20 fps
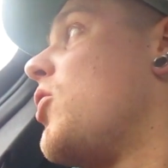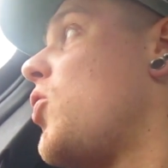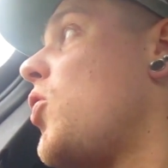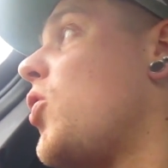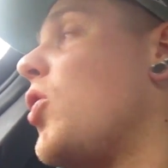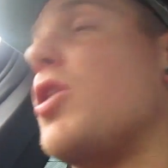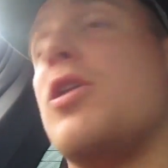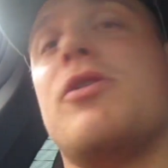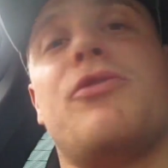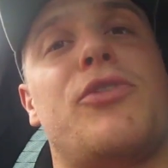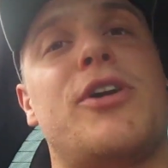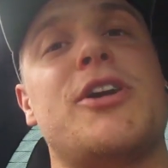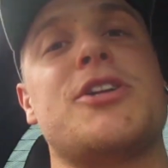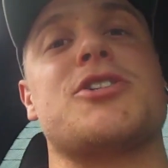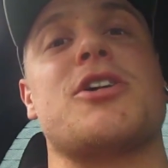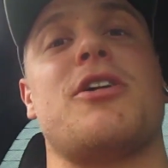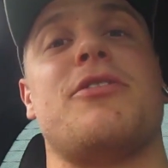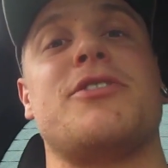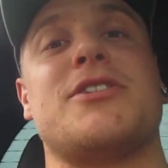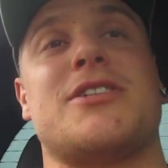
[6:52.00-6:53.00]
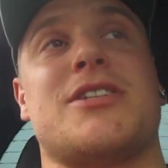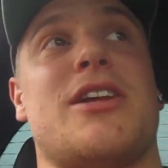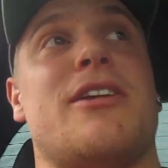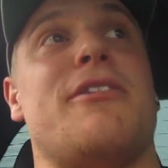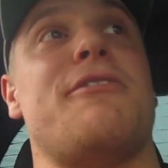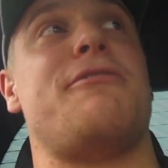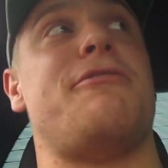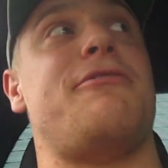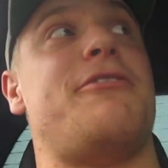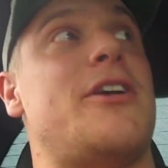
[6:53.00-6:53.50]
all of which
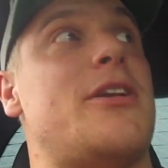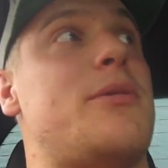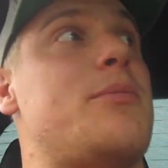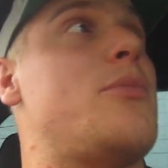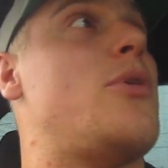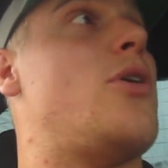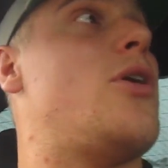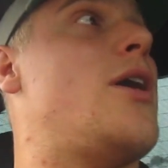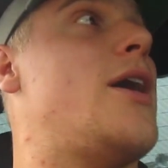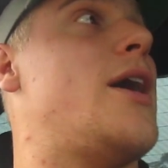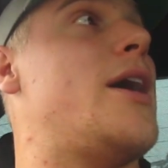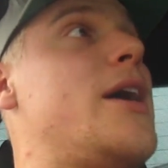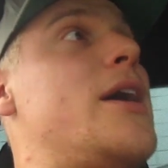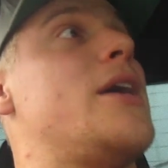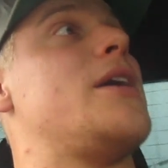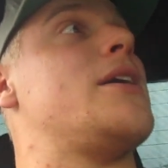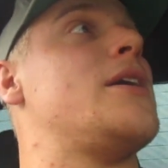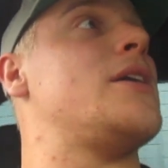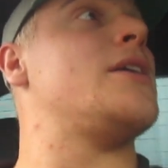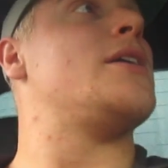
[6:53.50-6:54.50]
obviously fit my